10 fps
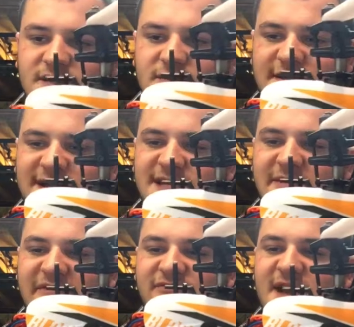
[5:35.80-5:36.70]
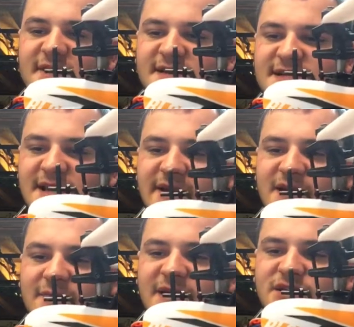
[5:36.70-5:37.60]
So the next time I fly this, I
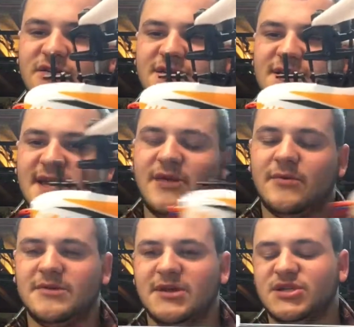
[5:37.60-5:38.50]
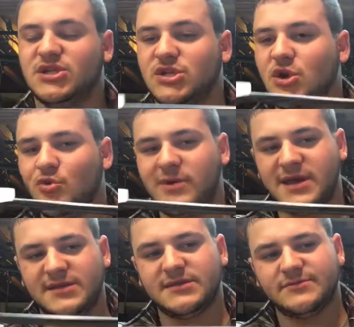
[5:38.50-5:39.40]
gotta make sure it's a day when there's no
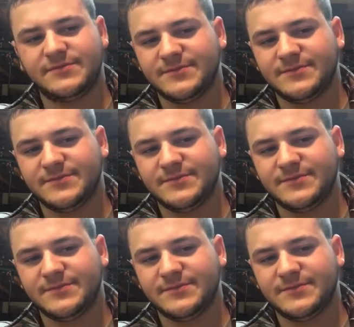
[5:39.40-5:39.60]
wind,